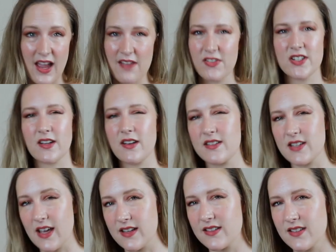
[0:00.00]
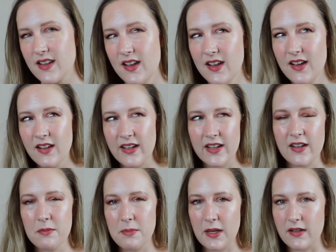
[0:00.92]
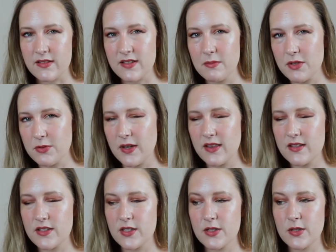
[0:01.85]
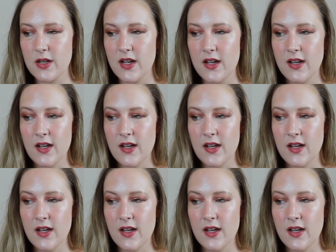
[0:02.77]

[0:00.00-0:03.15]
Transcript: I haven't done a test, like a comparison between the two.